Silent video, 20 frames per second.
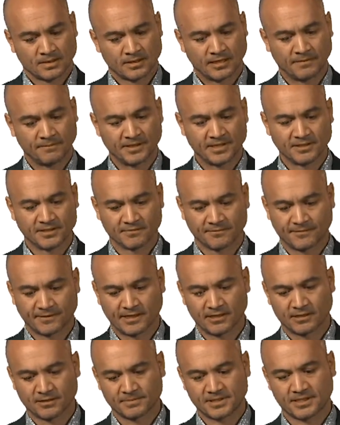They've been
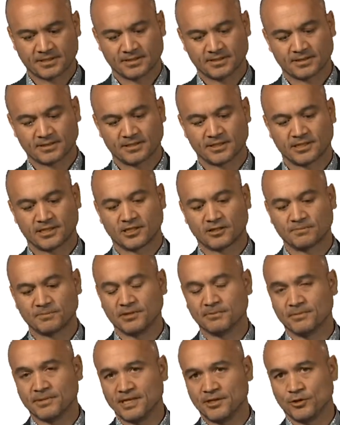developed to help you
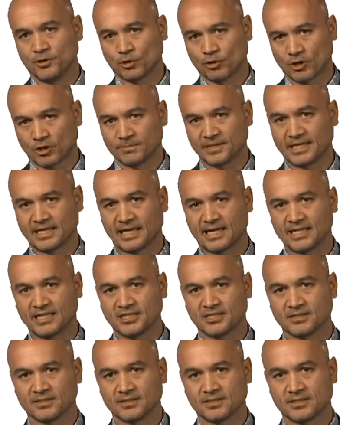meet your
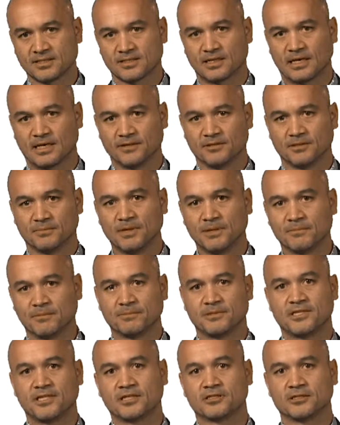obligations under the member
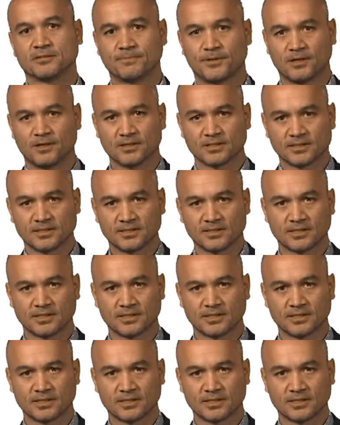protection policy.